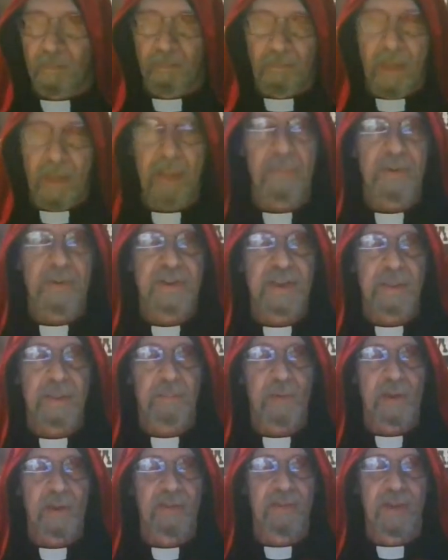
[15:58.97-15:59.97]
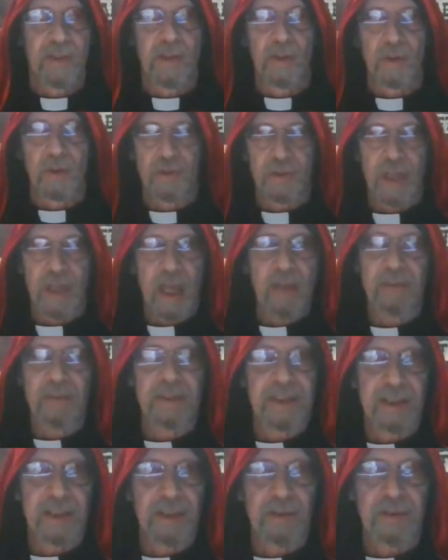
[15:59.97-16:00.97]
Membership reviews,
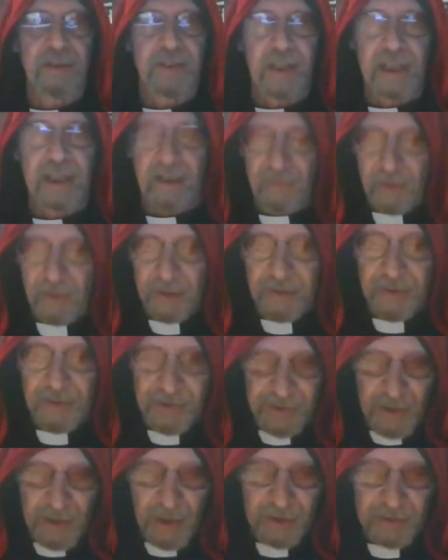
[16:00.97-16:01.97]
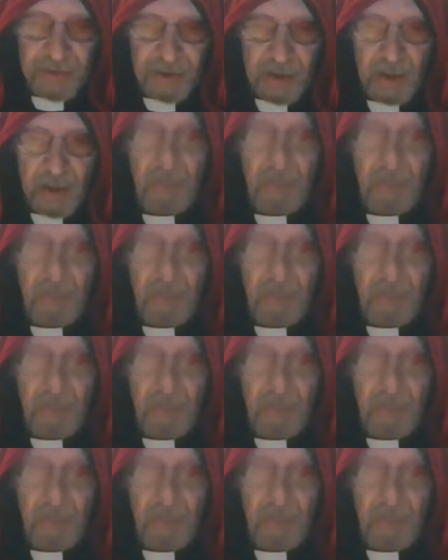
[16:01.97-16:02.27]
everything you think of under the sun